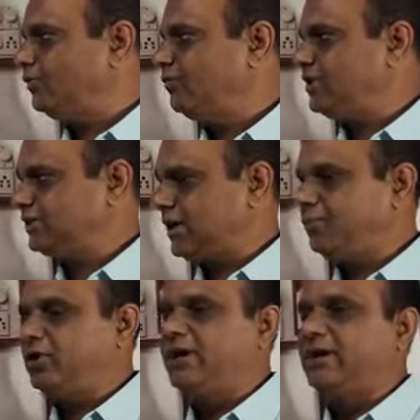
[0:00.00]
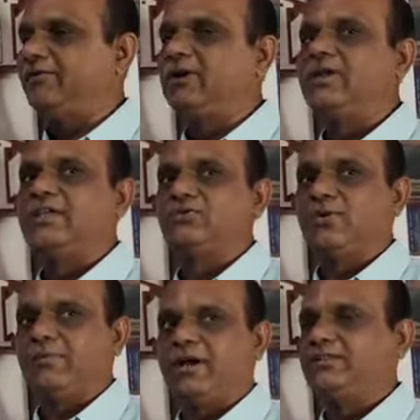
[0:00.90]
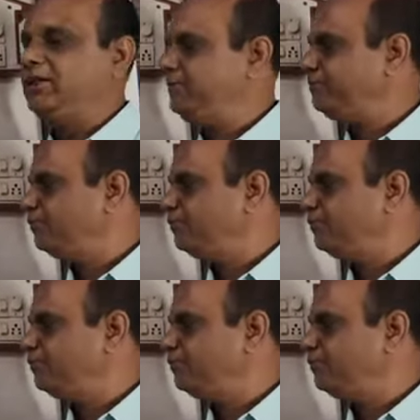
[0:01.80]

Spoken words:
first component interval is 1 by 3.